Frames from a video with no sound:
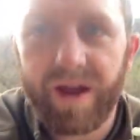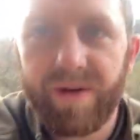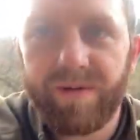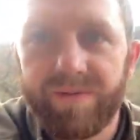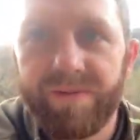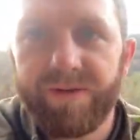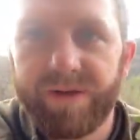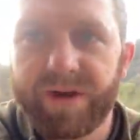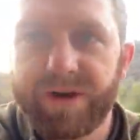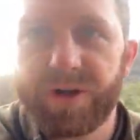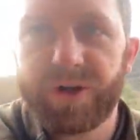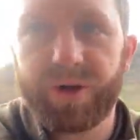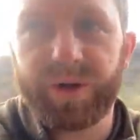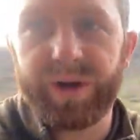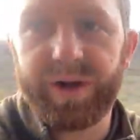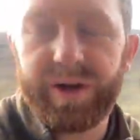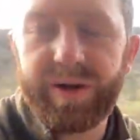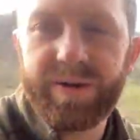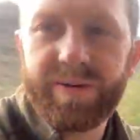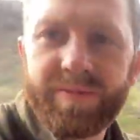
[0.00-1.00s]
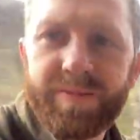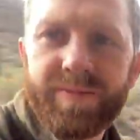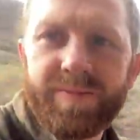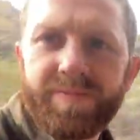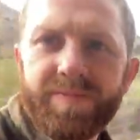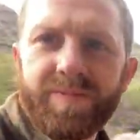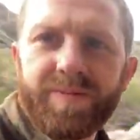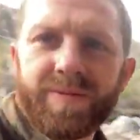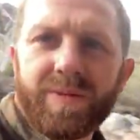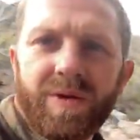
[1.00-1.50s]
fig tree.
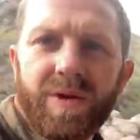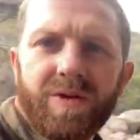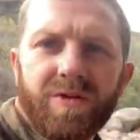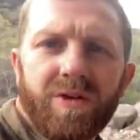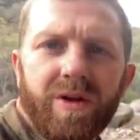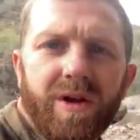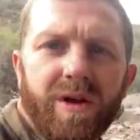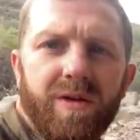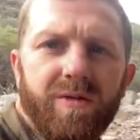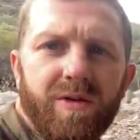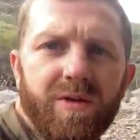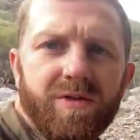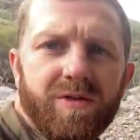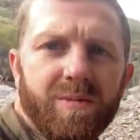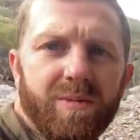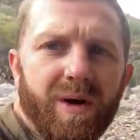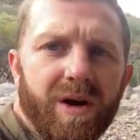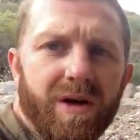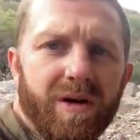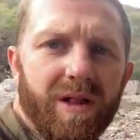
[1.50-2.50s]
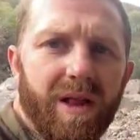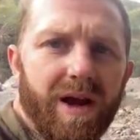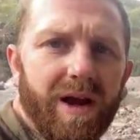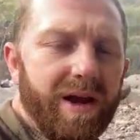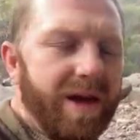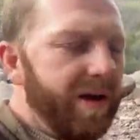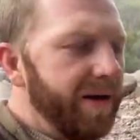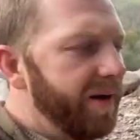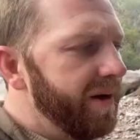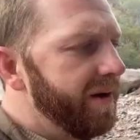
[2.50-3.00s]
Try and give you some better light
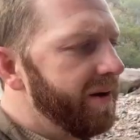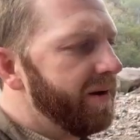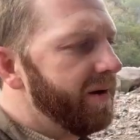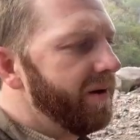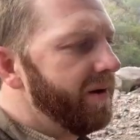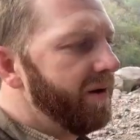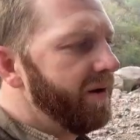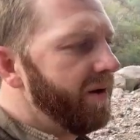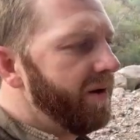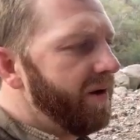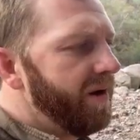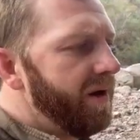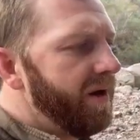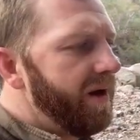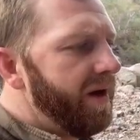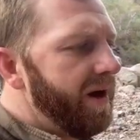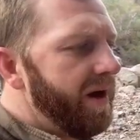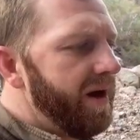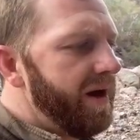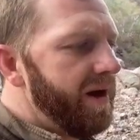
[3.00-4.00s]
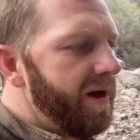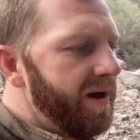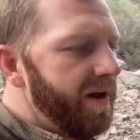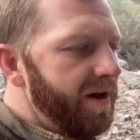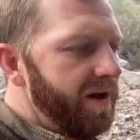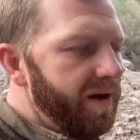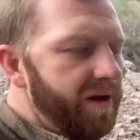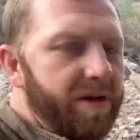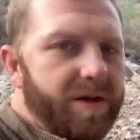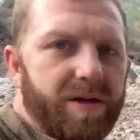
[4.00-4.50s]
here.
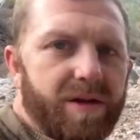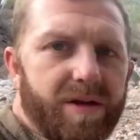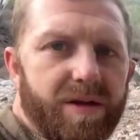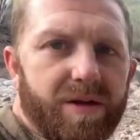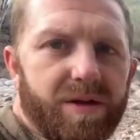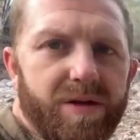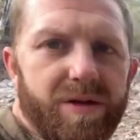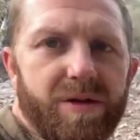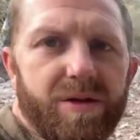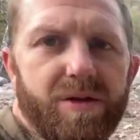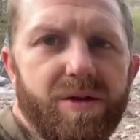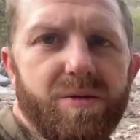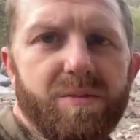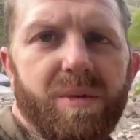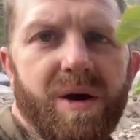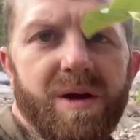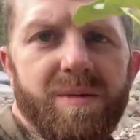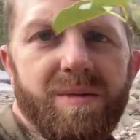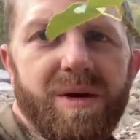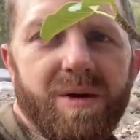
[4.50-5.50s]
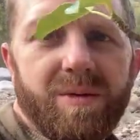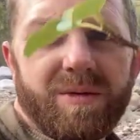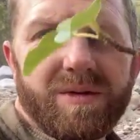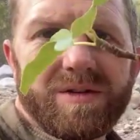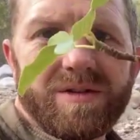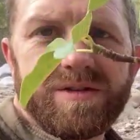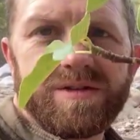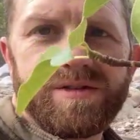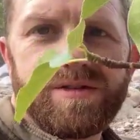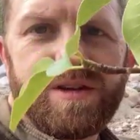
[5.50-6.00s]
And you might be able
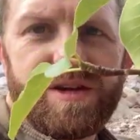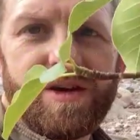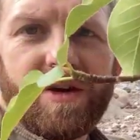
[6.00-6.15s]
to see